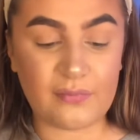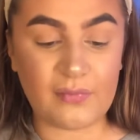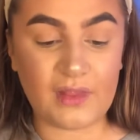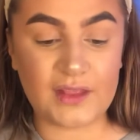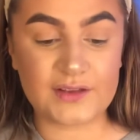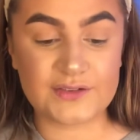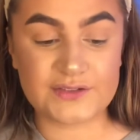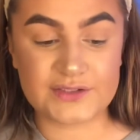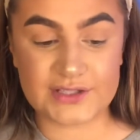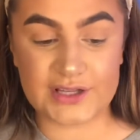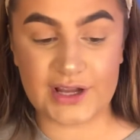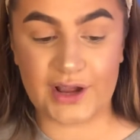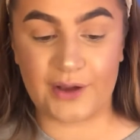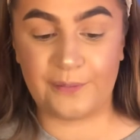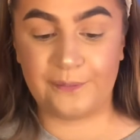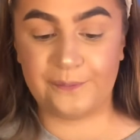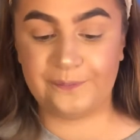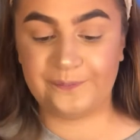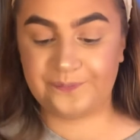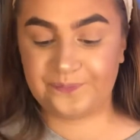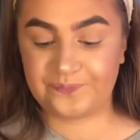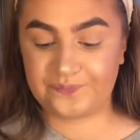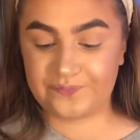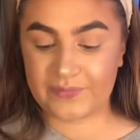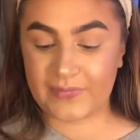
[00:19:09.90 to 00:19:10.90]
So,
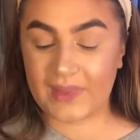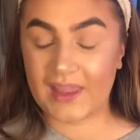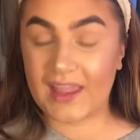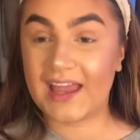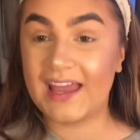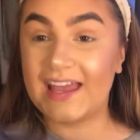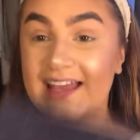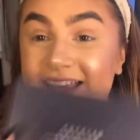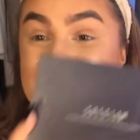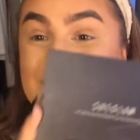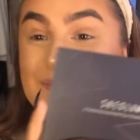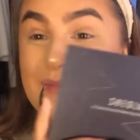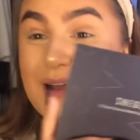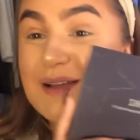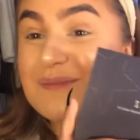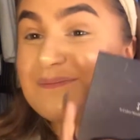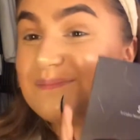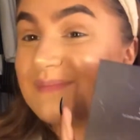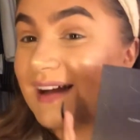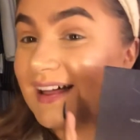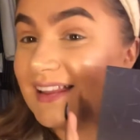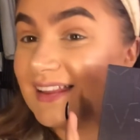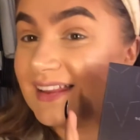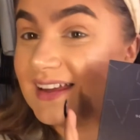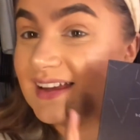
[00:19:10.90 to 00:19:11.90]
here's my
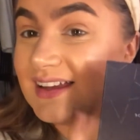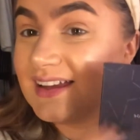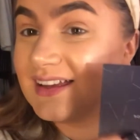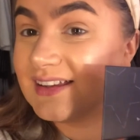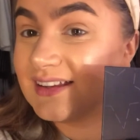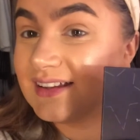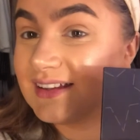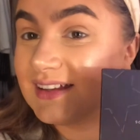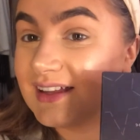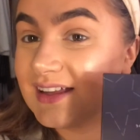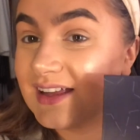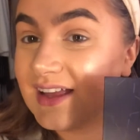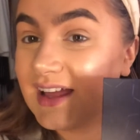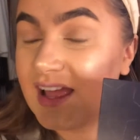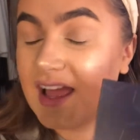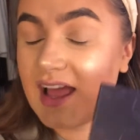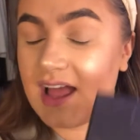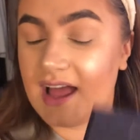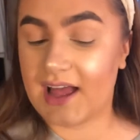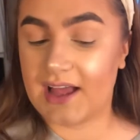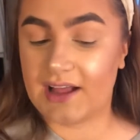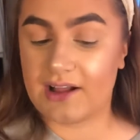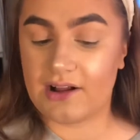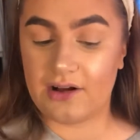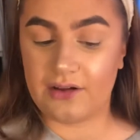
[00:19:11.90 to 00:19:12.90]
palette.
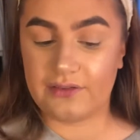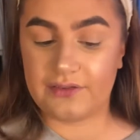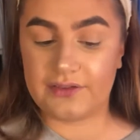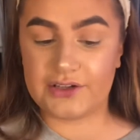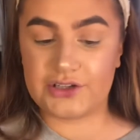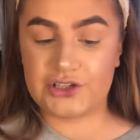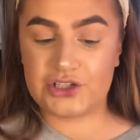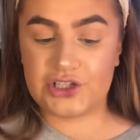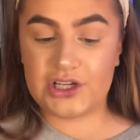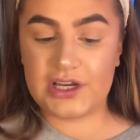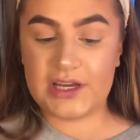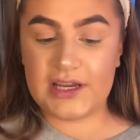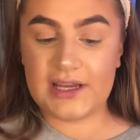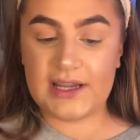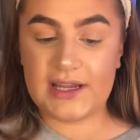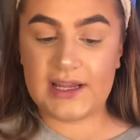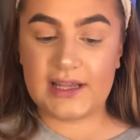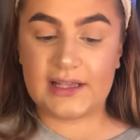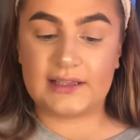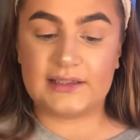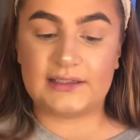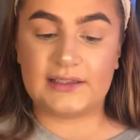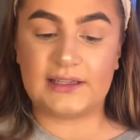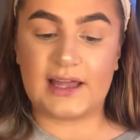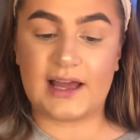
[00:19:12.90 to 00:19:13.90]
I got the She
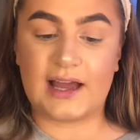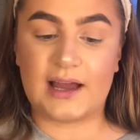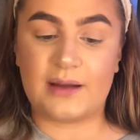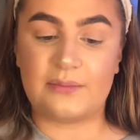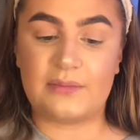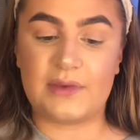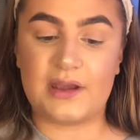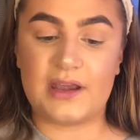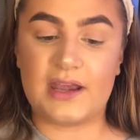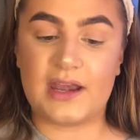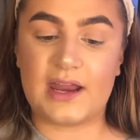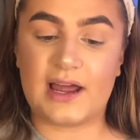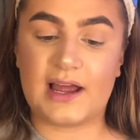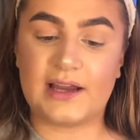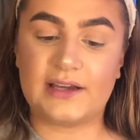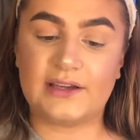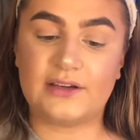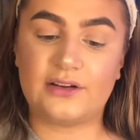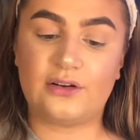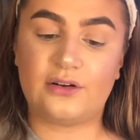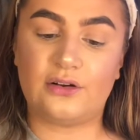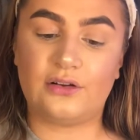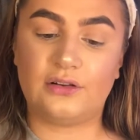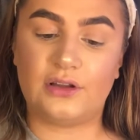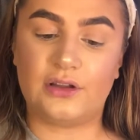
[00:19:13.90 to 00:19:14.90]
Glam 9
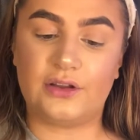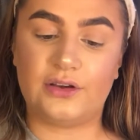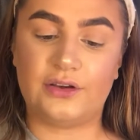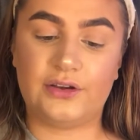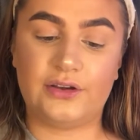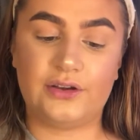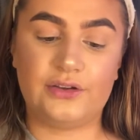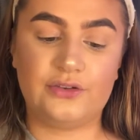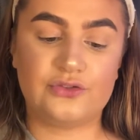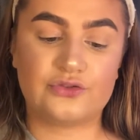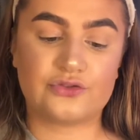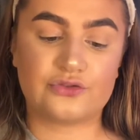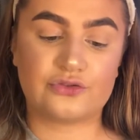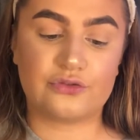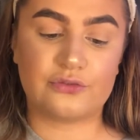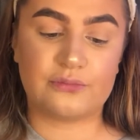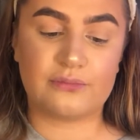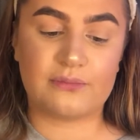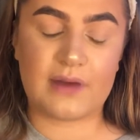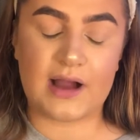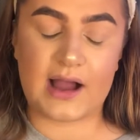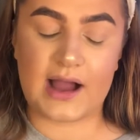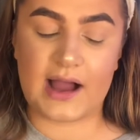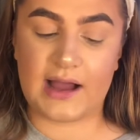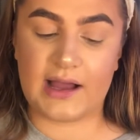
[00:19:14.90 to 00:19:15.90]
Colour Neutral
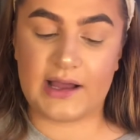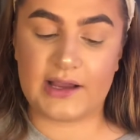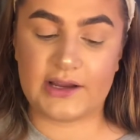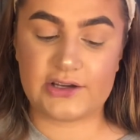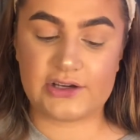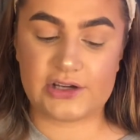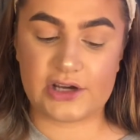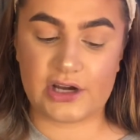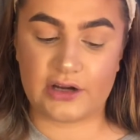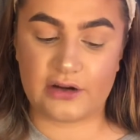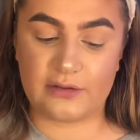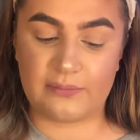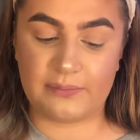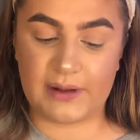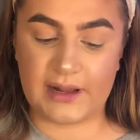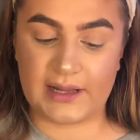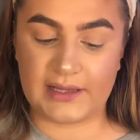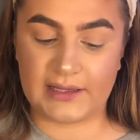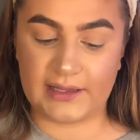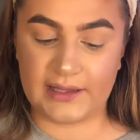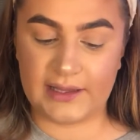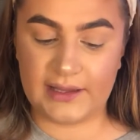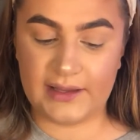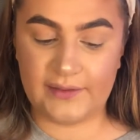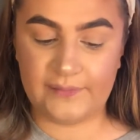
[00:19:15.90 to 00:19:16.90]
Matte Eyeshadow
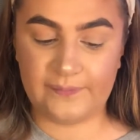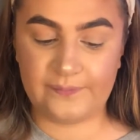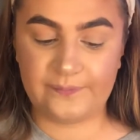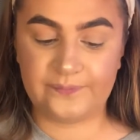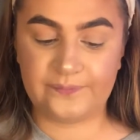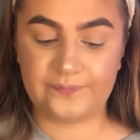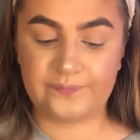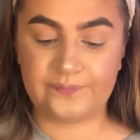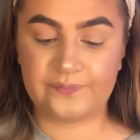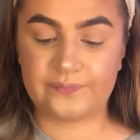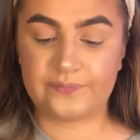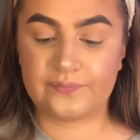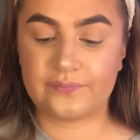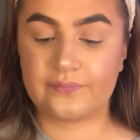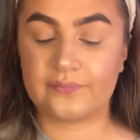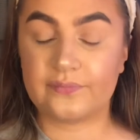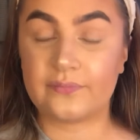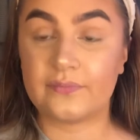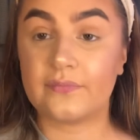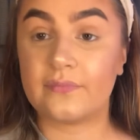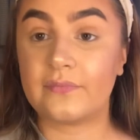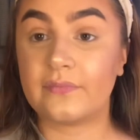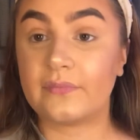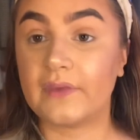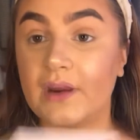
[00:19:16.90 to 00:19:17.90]
Palette.
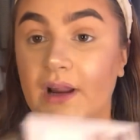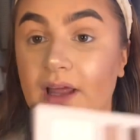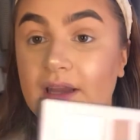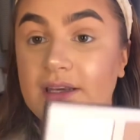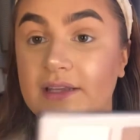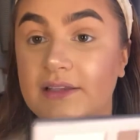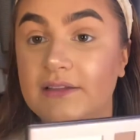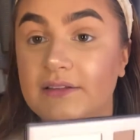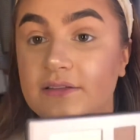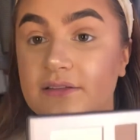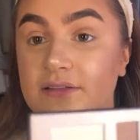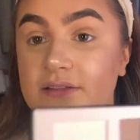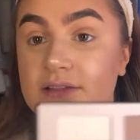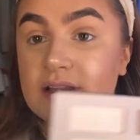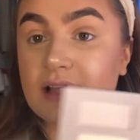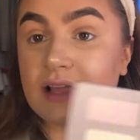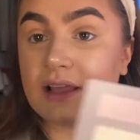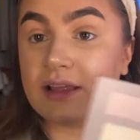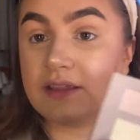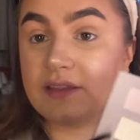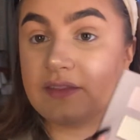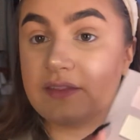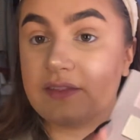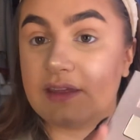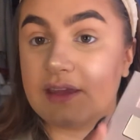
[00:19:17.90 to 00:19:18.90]
And it looks
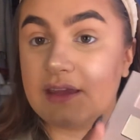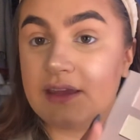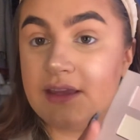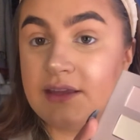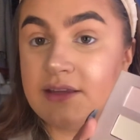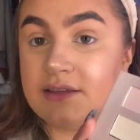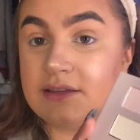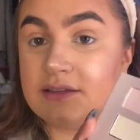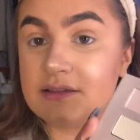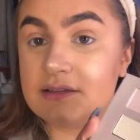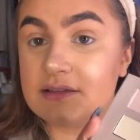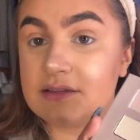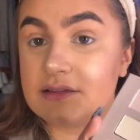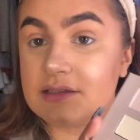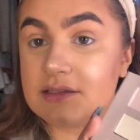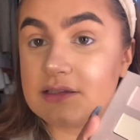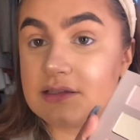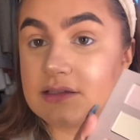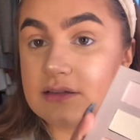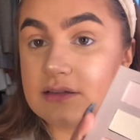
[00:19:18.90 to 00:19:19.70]
like this.